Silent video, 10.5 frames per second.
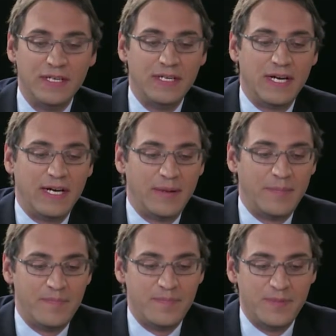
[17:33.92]

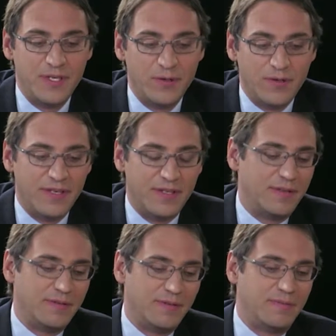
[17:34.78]

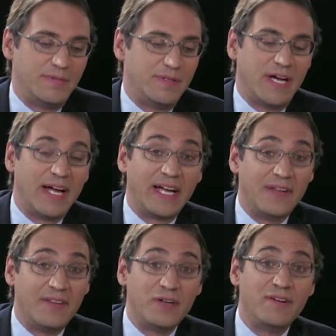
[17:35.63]
I
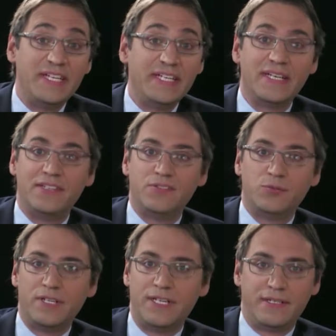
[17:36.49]
can't think of any case
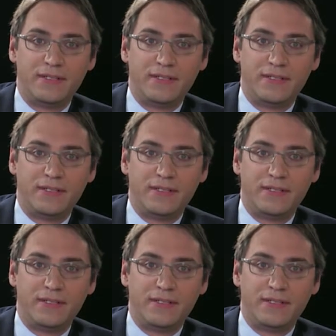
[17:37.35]
where